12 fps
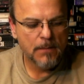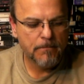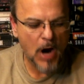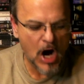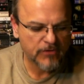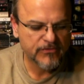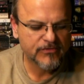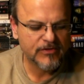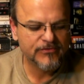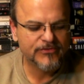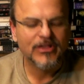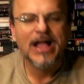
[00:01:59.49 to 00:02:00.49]

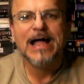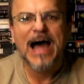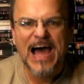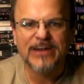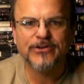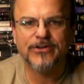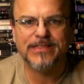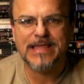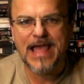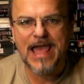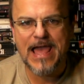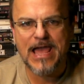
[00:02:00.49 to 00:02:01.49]
persons under
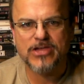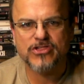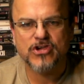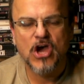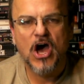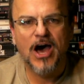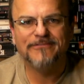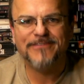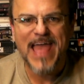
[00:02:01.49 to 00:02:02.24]
the age of